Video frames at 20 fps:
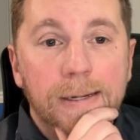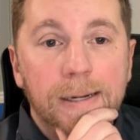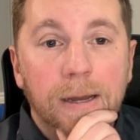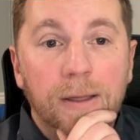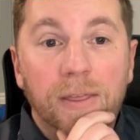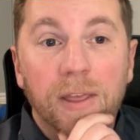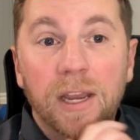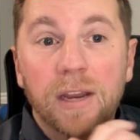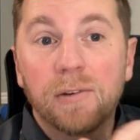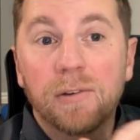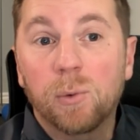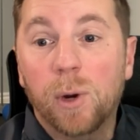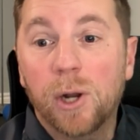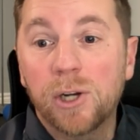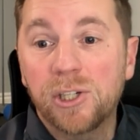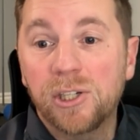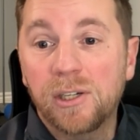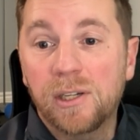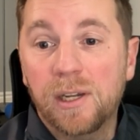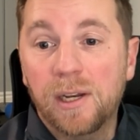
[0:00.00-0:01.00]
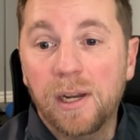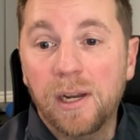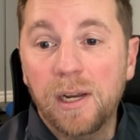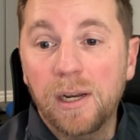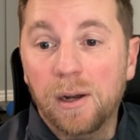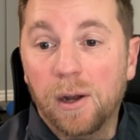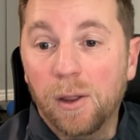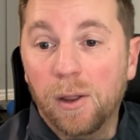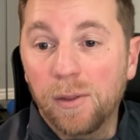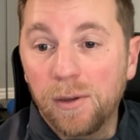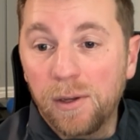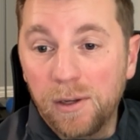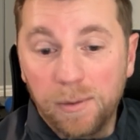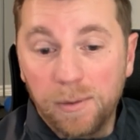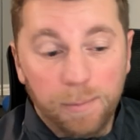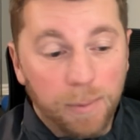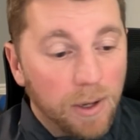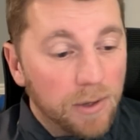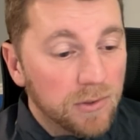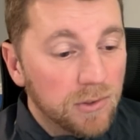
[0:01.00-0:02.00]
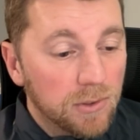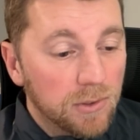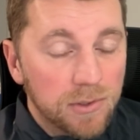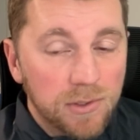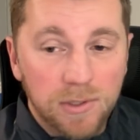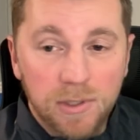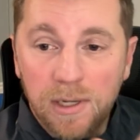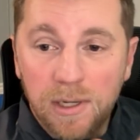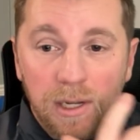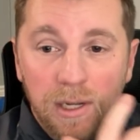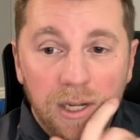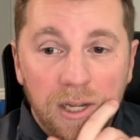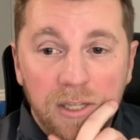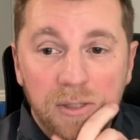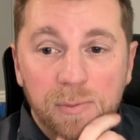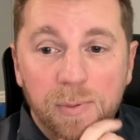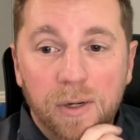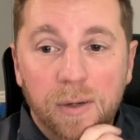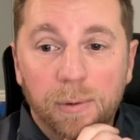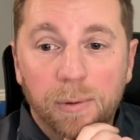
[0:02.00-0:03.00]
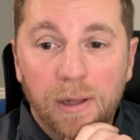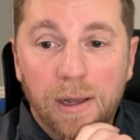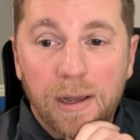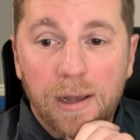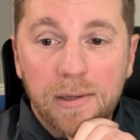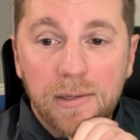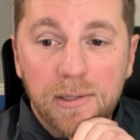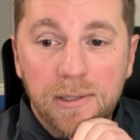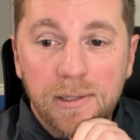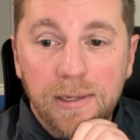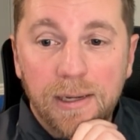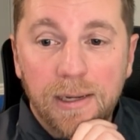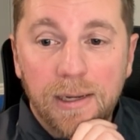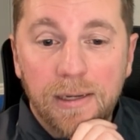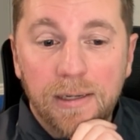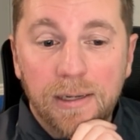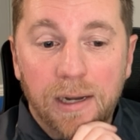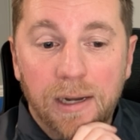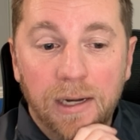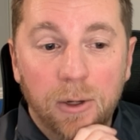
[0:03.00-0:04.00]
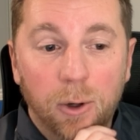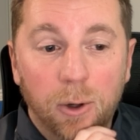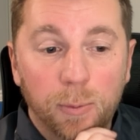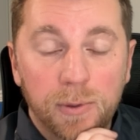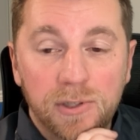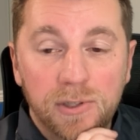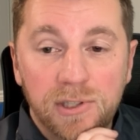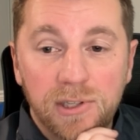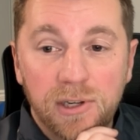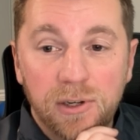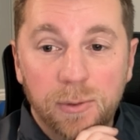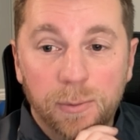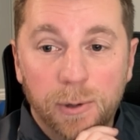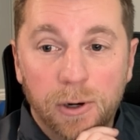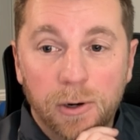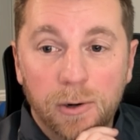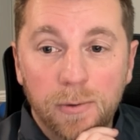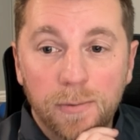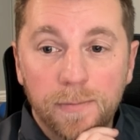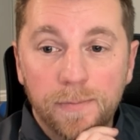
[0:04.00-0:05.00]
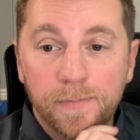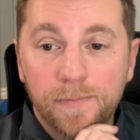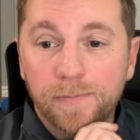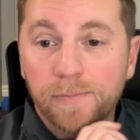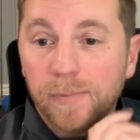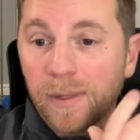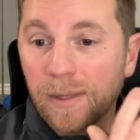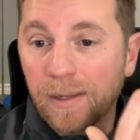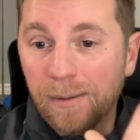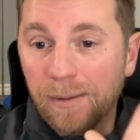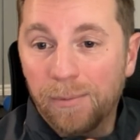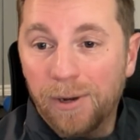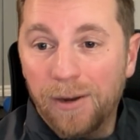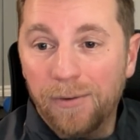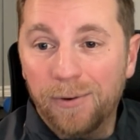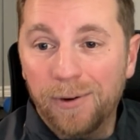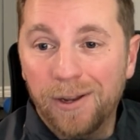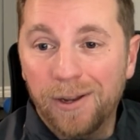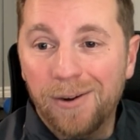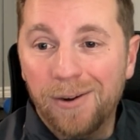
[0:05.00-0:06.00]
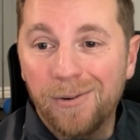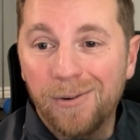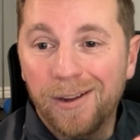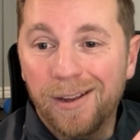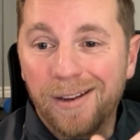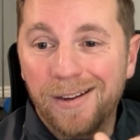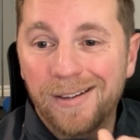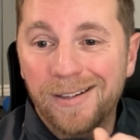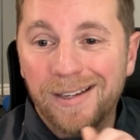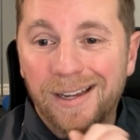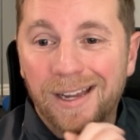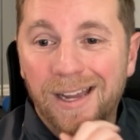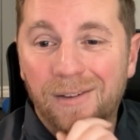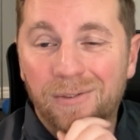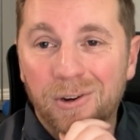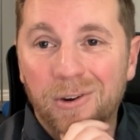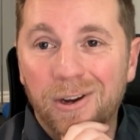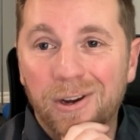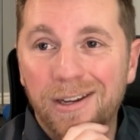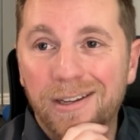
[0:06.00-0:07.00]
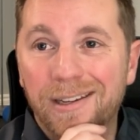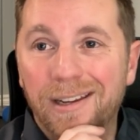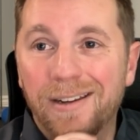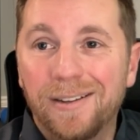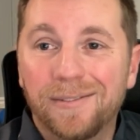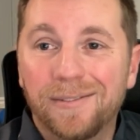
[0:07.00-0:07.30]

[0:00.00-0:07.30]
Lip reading: Thank you for watching today, all the puzzles. It's been a blast, and I hope to see you tomorrow. Bye for now, and have a great day.